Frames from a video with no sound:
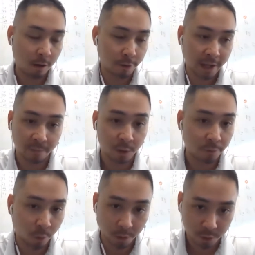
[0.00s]
already have
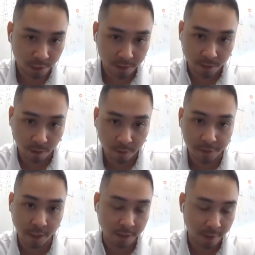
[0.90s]
beautiful window shades
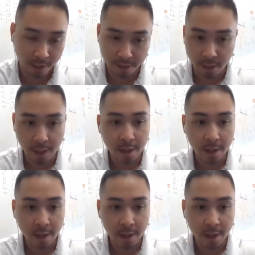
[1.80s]
installed, customized,